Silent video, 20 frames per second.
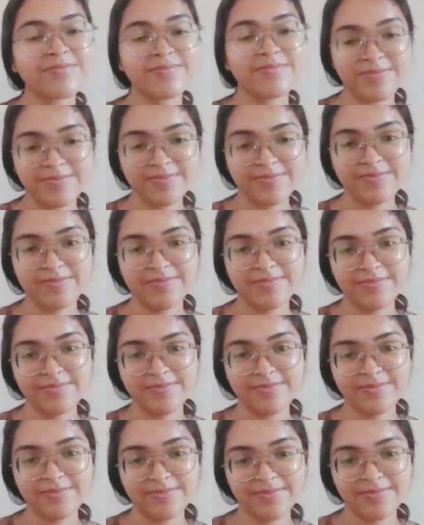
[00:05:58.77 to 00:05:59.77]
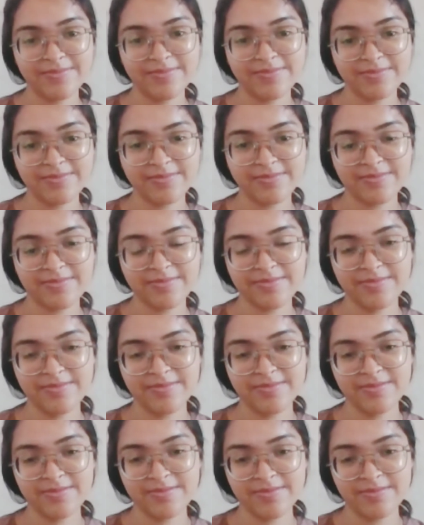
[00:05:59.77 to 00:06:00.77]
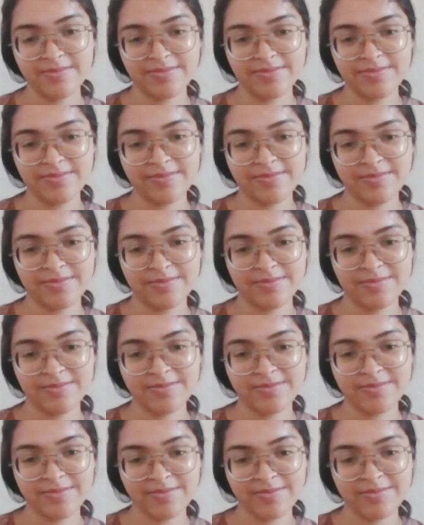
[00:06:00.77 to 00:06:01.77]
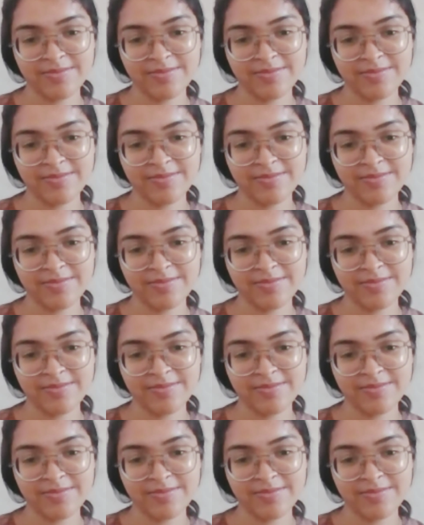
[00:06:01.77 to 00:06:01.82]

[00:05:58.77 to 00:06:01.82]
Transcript: The person shown says nothing.